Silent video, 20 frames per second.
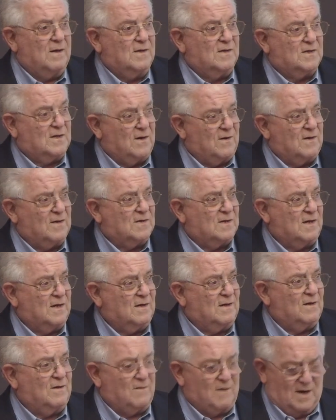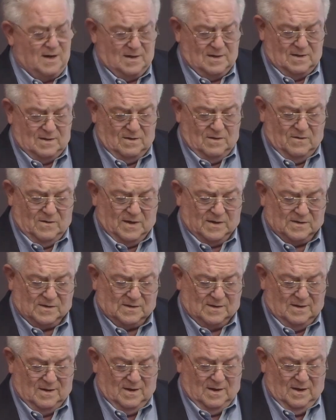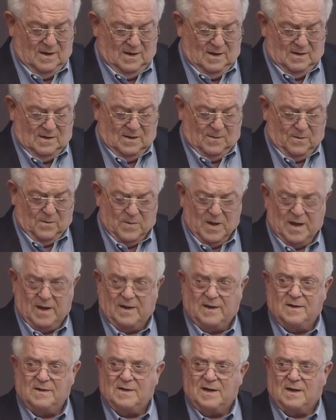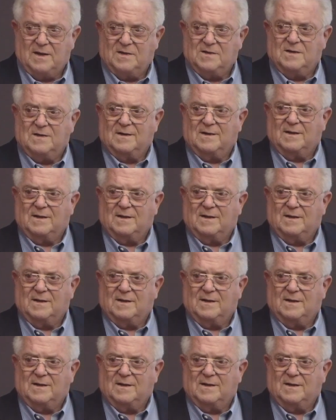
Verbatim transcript: seriously degraded U.S. diplomatic intelligence